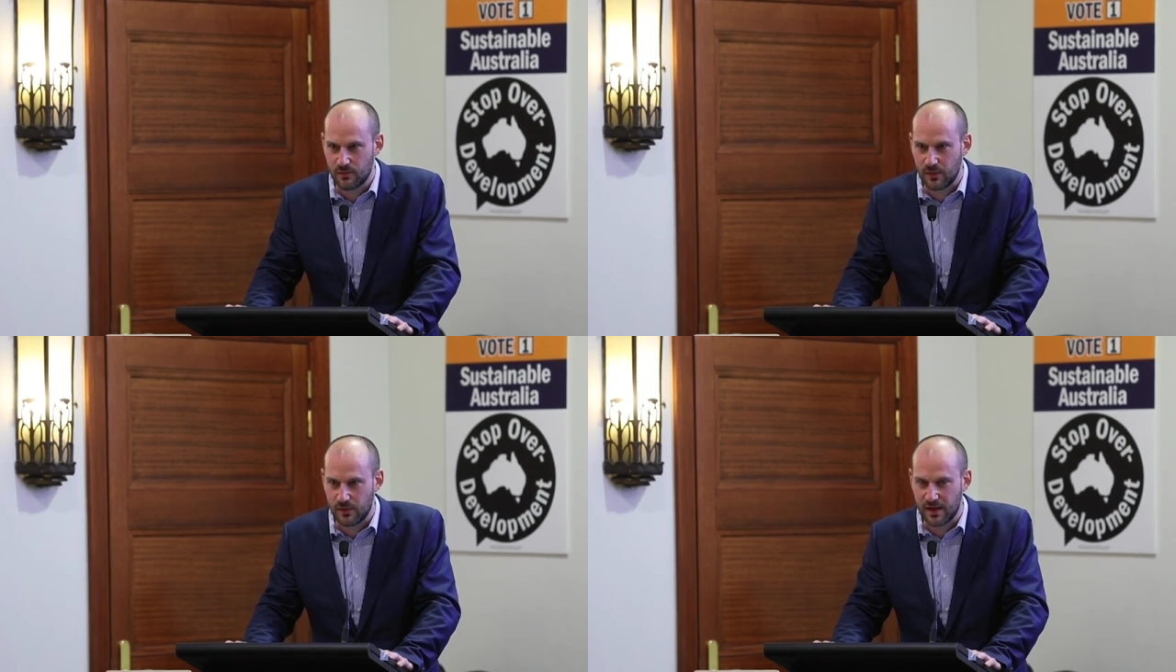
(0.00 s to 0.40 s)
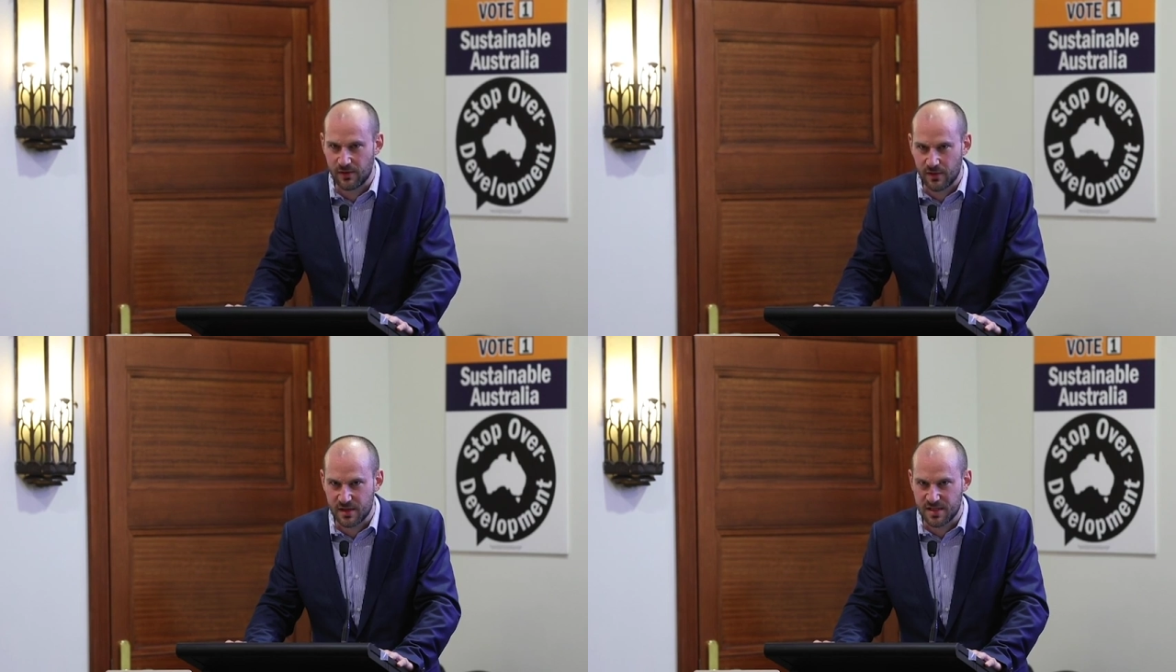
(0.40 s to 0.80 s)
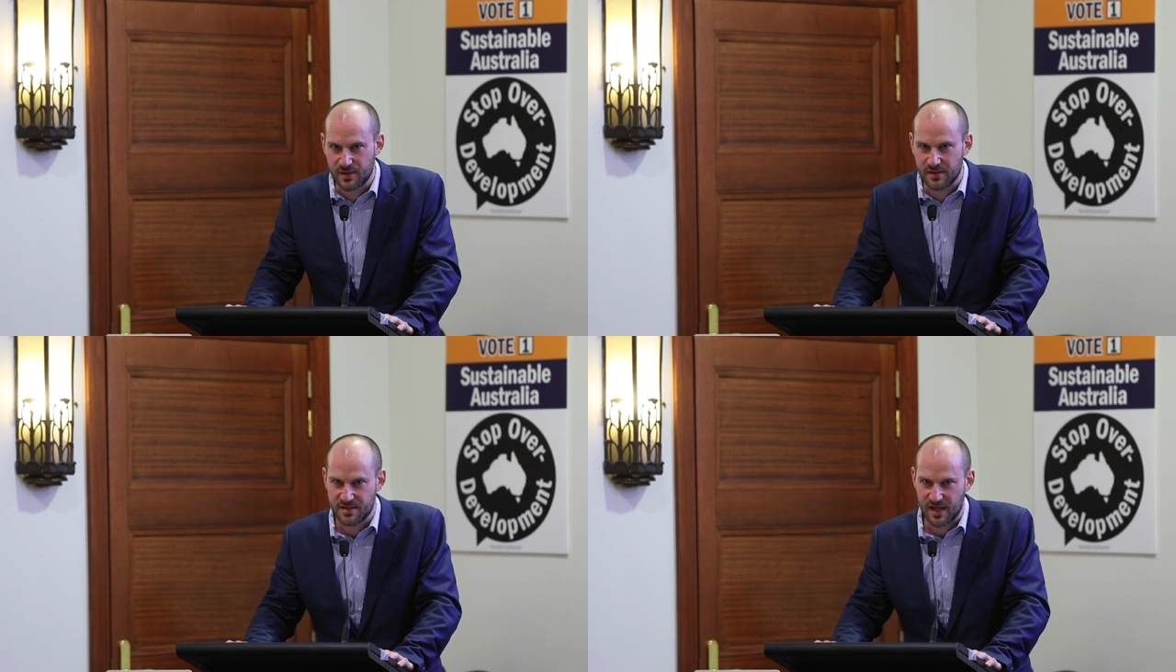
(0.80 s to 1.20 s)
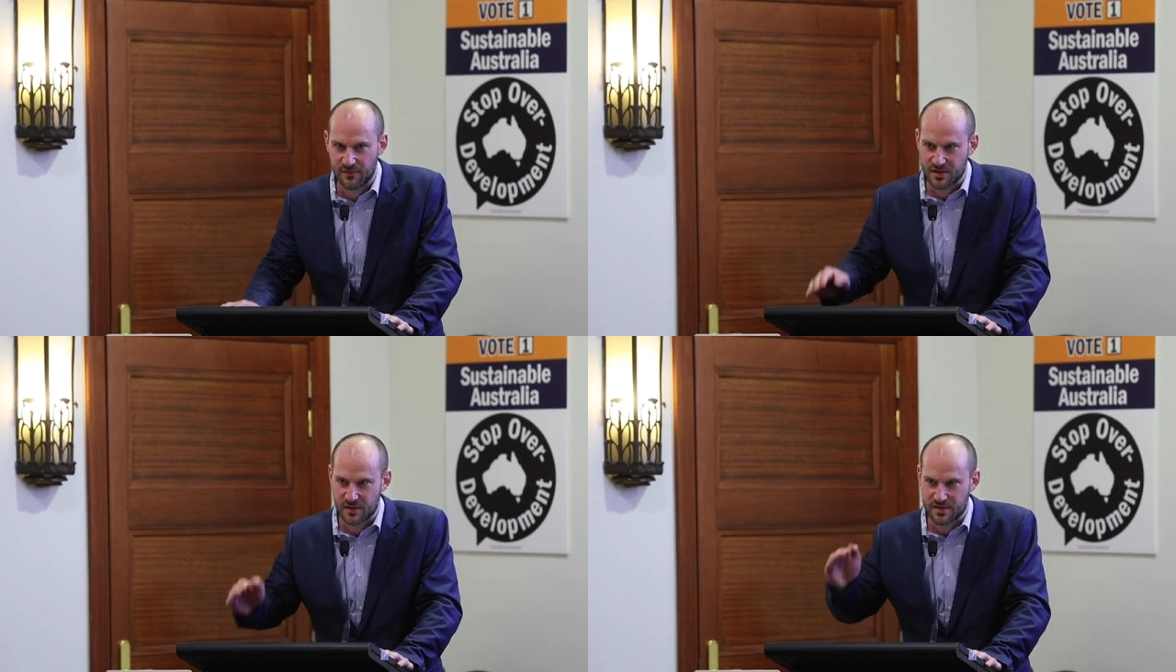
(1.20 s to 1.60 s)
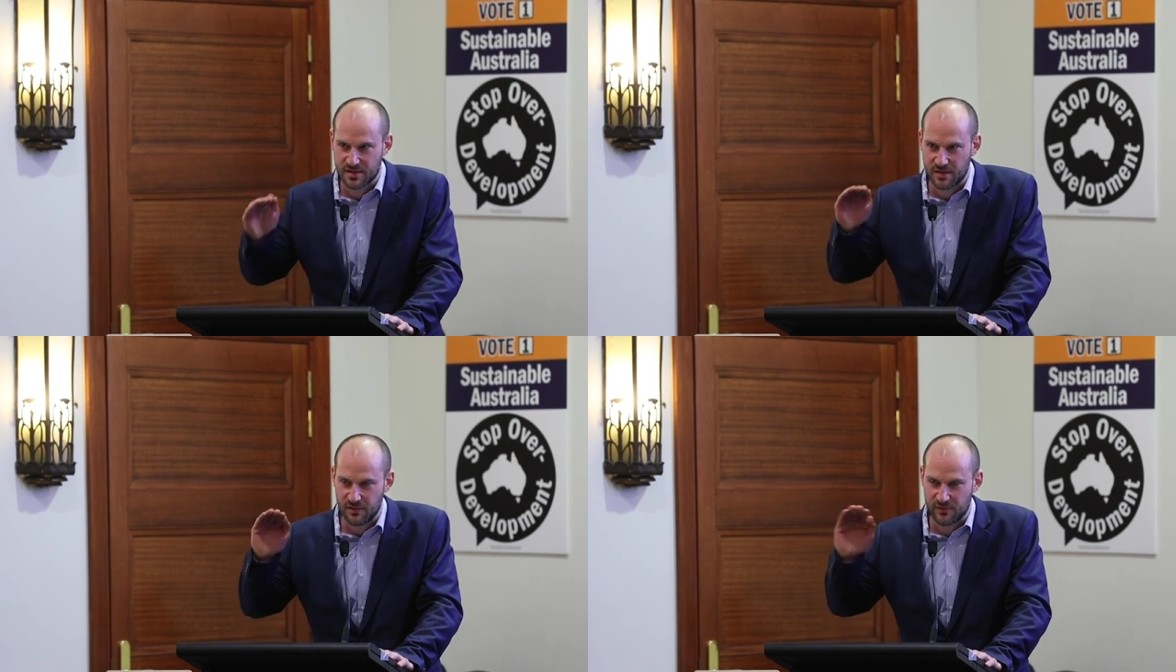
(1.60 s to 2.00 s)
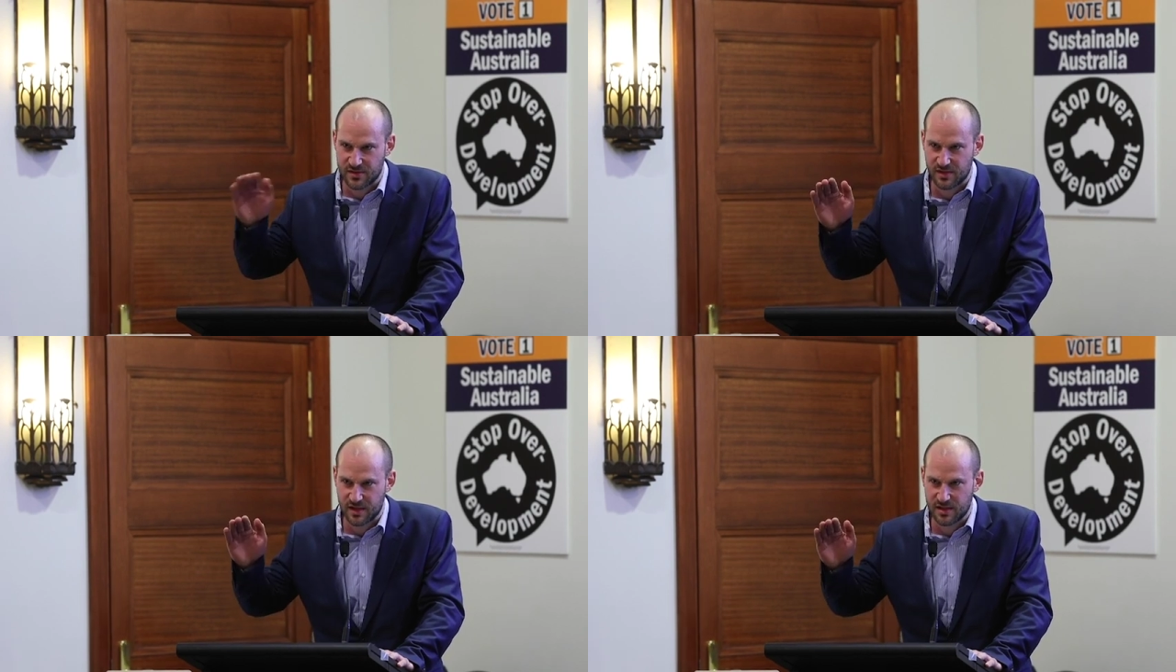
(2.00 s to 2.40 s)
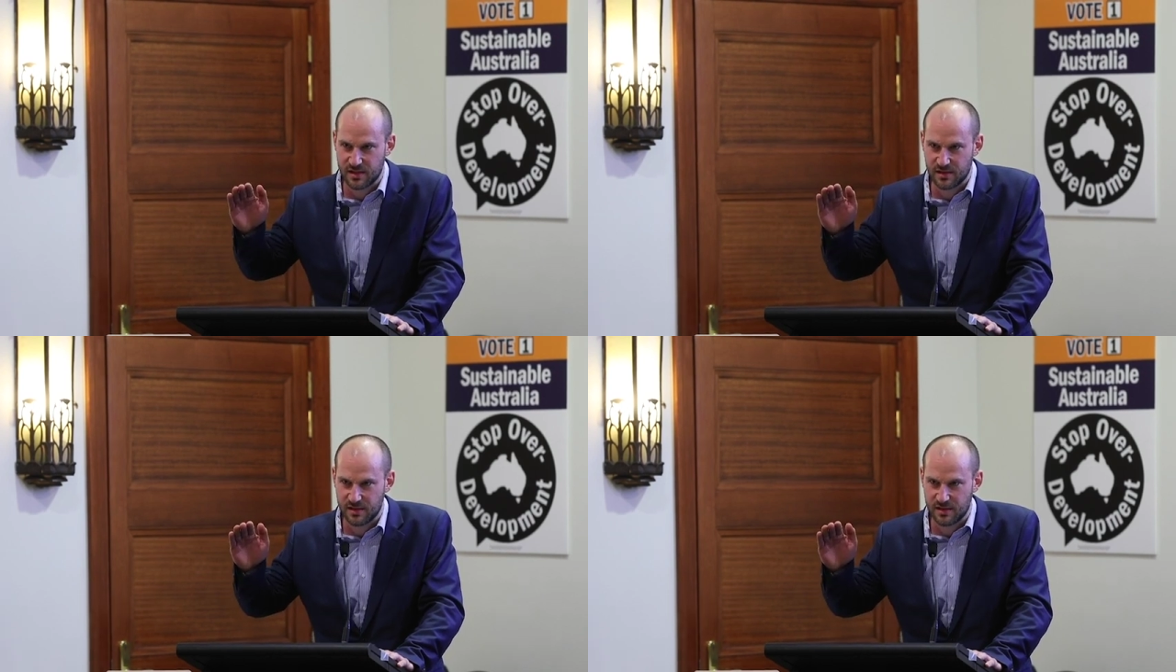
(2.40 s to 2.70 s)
will increase because the average cost of new infrastructure